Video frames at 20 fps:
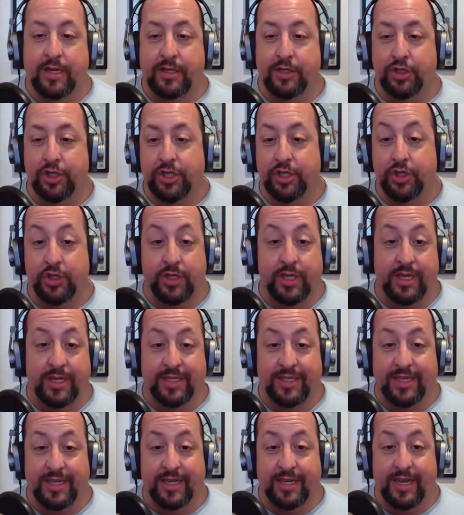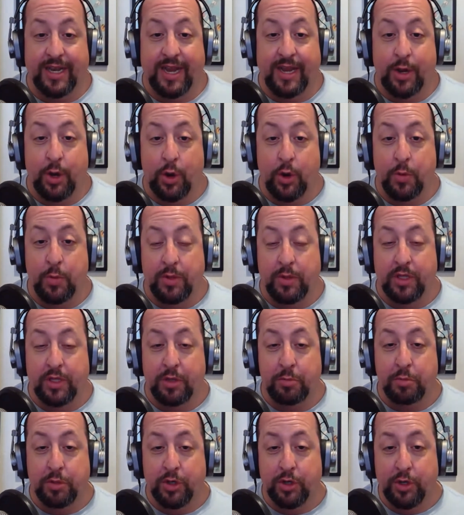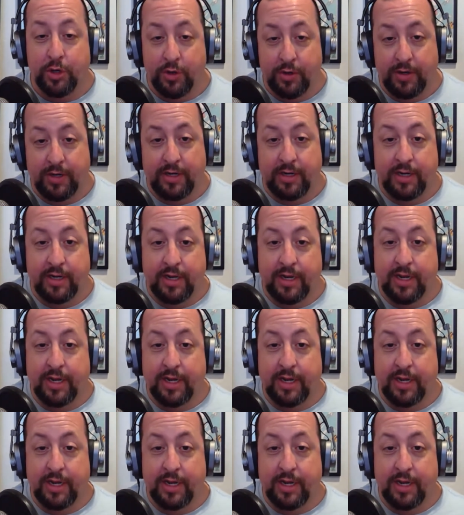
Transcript: Is she just going to sit at home on the computer and